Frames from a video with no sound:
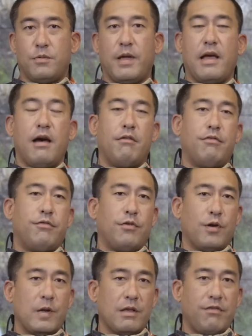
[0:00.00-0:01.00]
We have
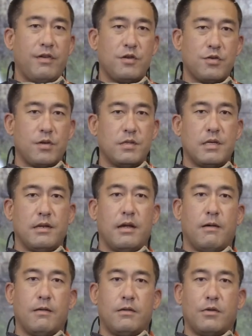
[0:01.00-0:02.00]
four individuals in
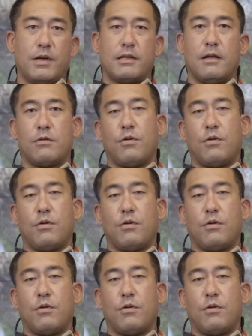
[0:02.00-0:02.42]
health-directed